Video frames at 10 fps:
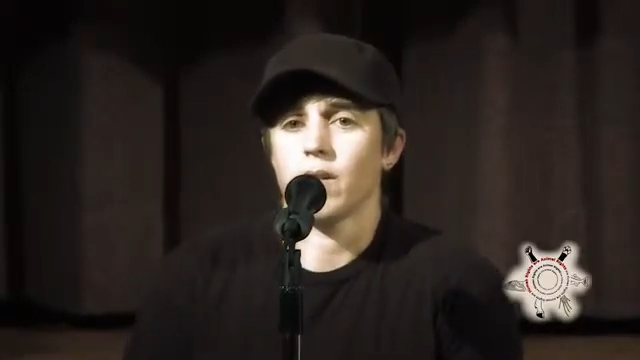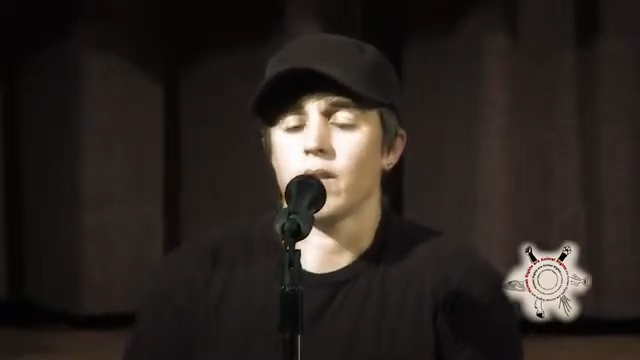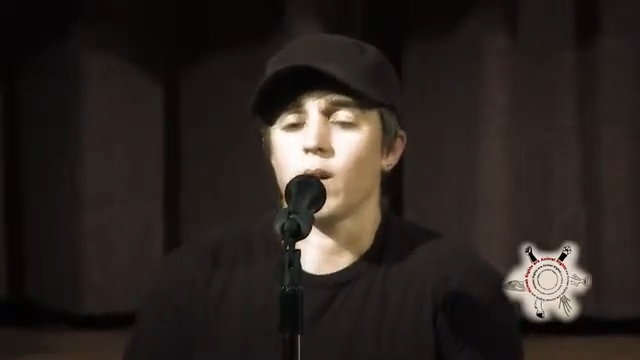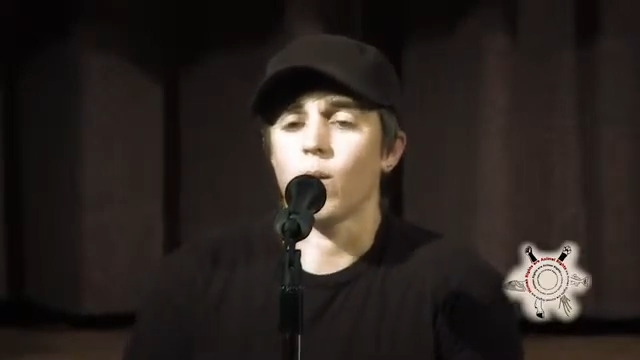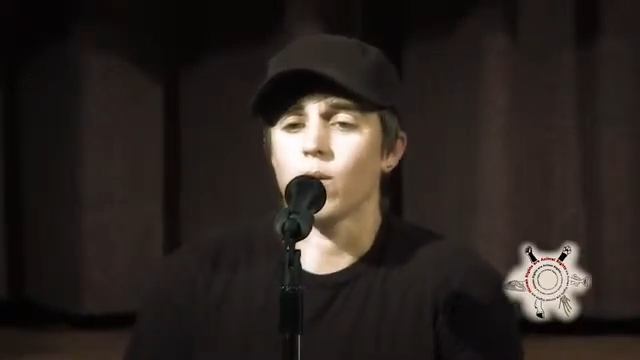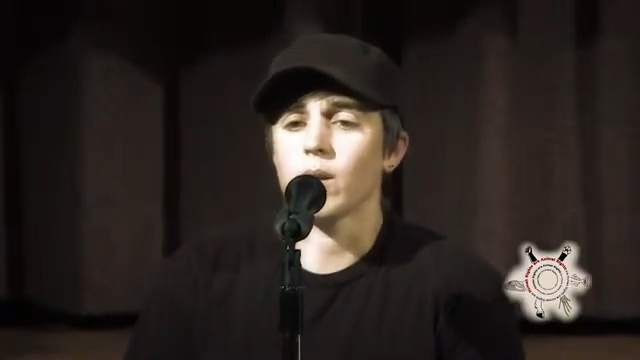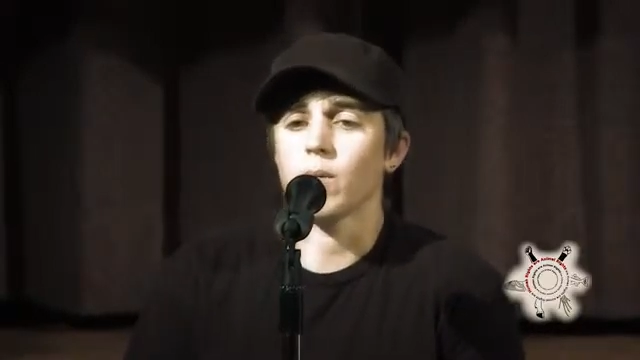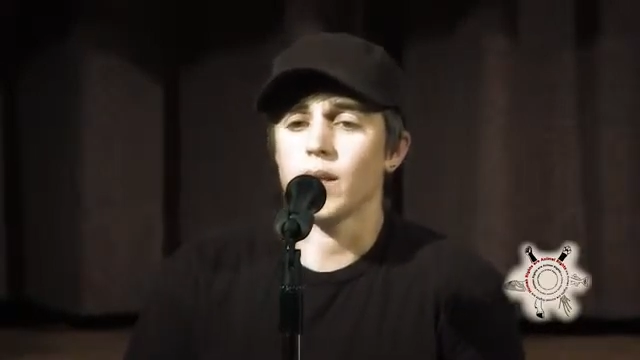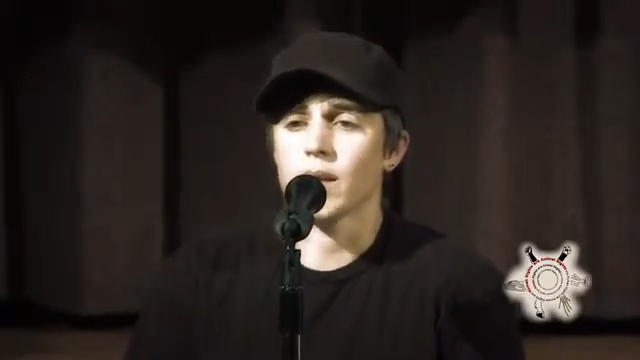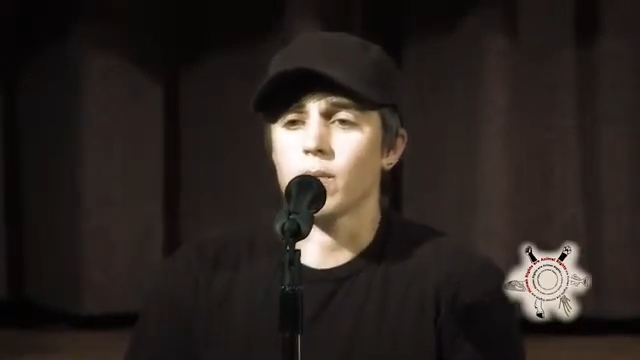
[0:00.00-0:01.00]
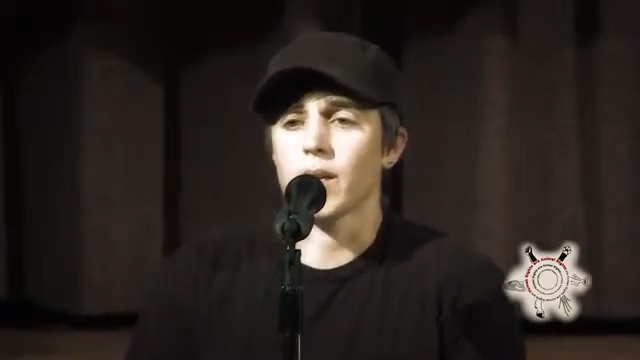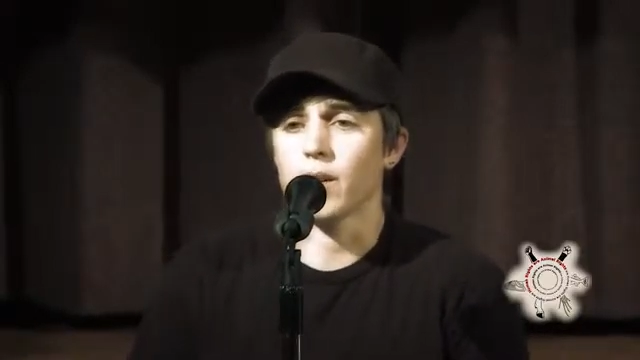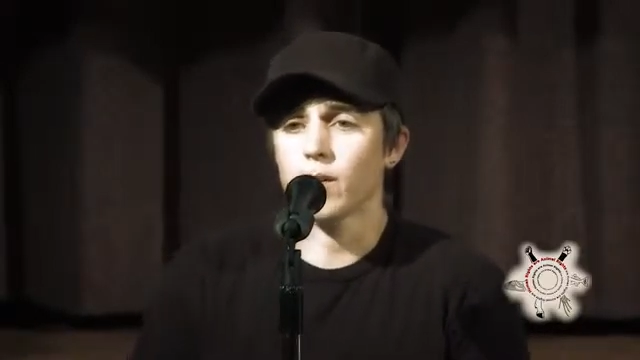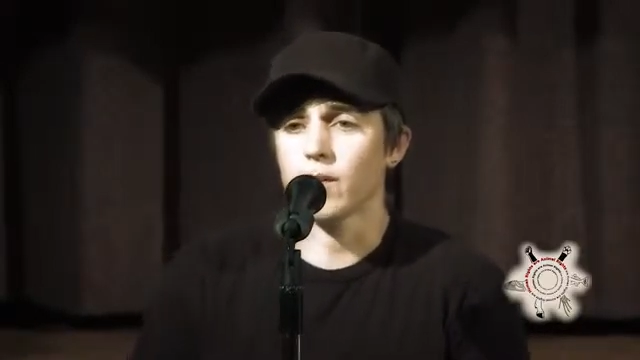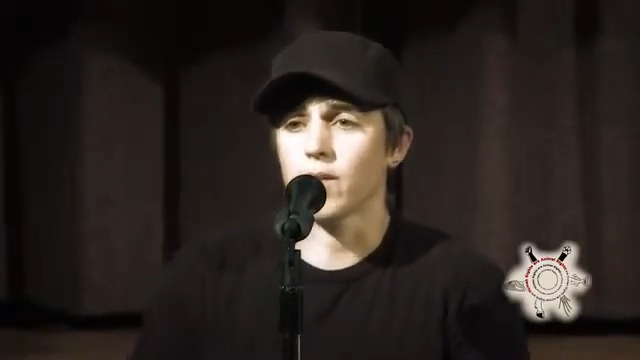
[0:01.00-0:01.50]
and the only way they can make
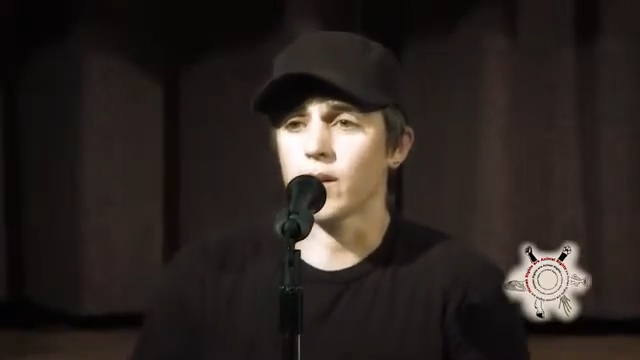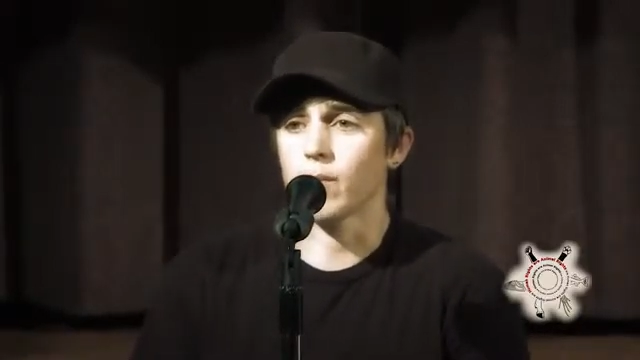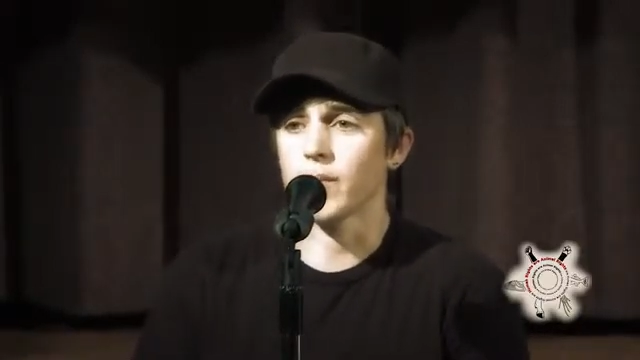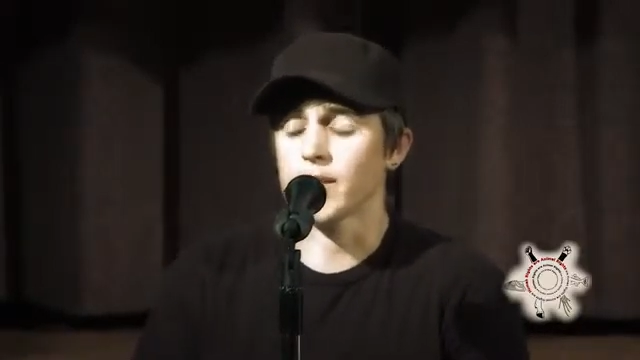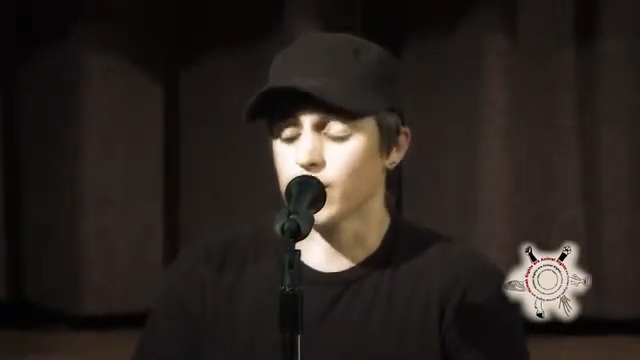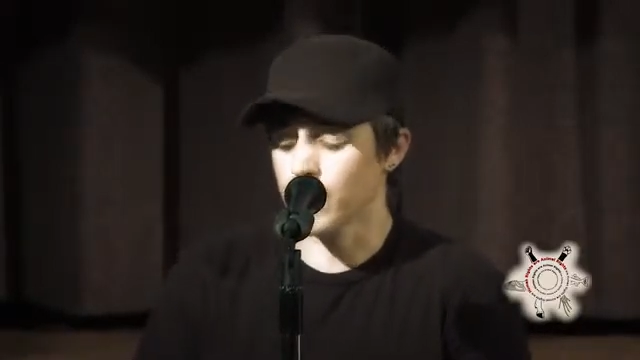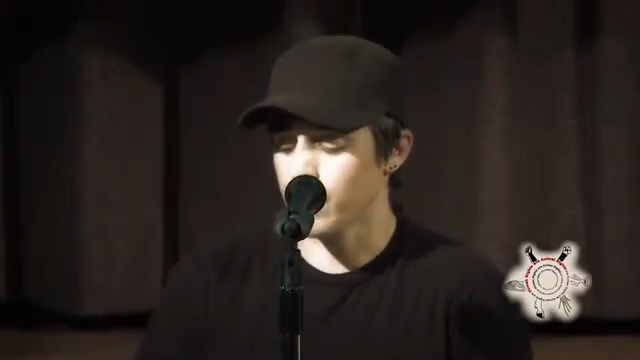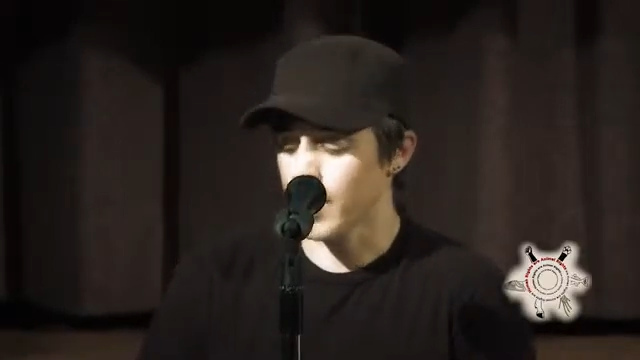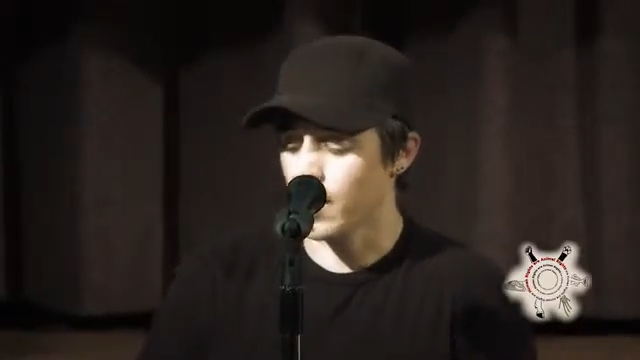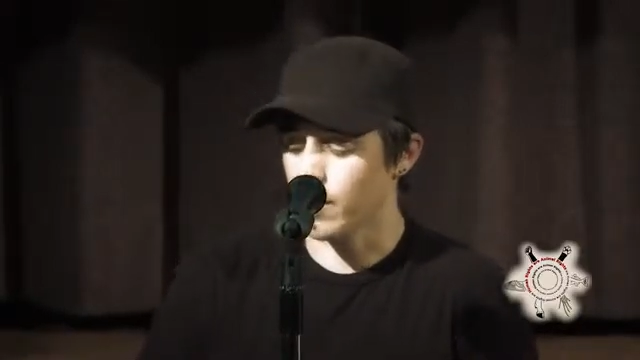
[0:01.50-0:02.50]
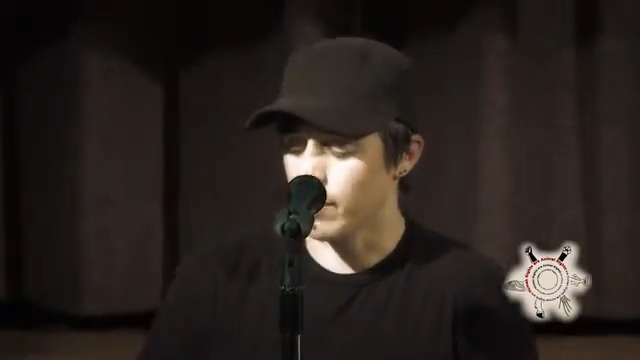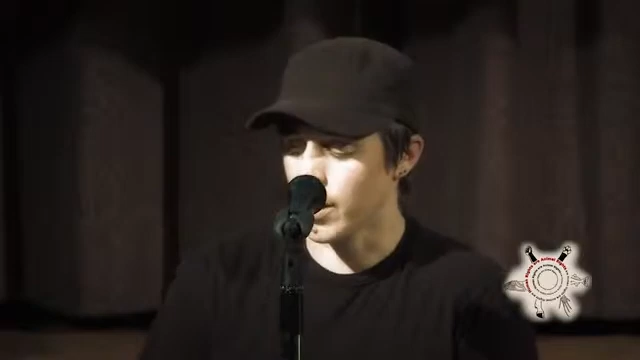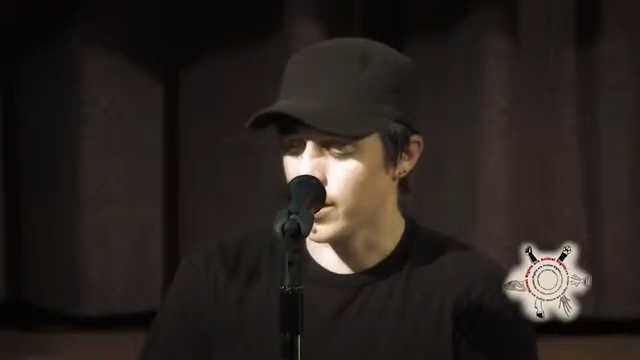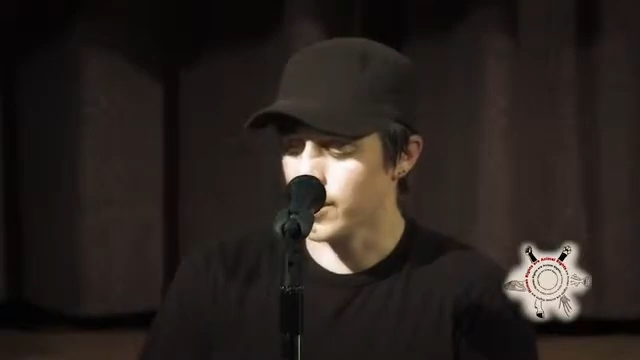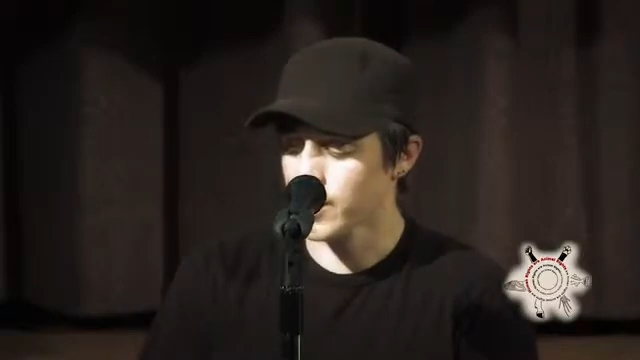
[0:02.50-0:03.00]
use of them is when they're behind
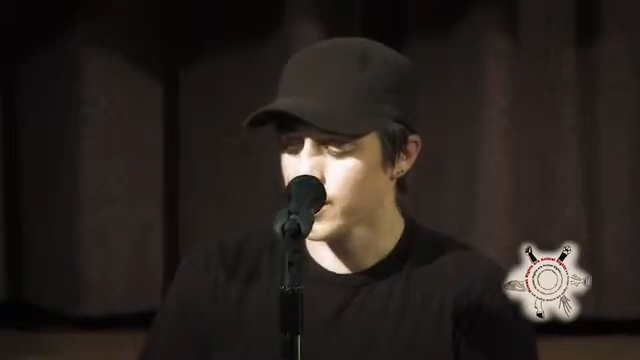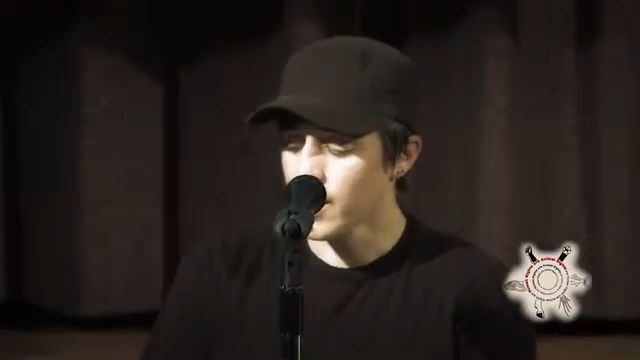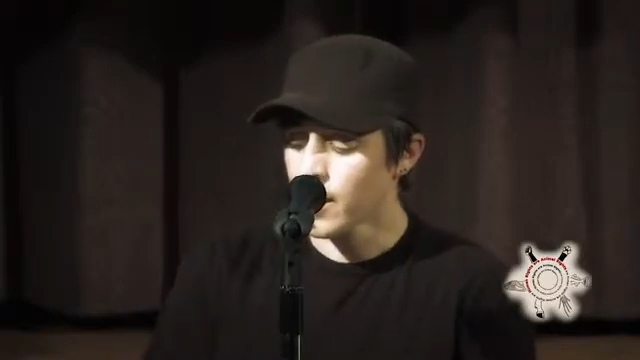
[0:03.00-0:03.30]
bars.